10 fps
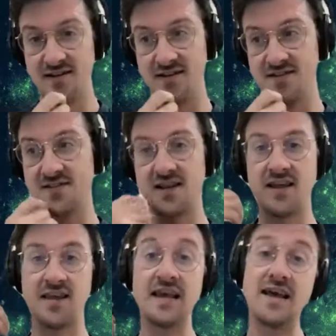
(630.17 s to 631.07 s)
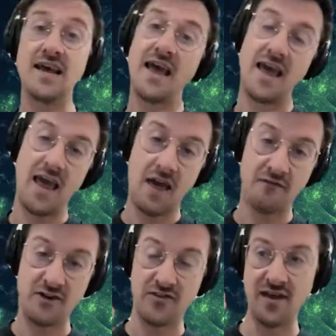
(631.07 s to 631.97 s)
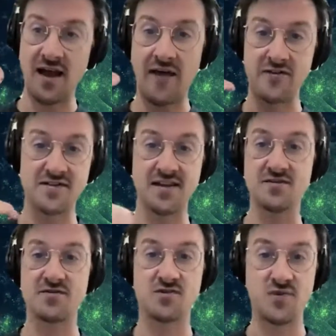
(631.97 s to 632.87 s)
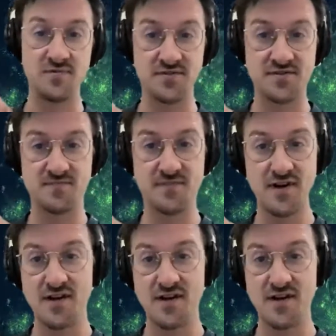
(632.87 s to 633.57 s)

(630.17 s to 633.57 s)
is that like everything either sinks or swims.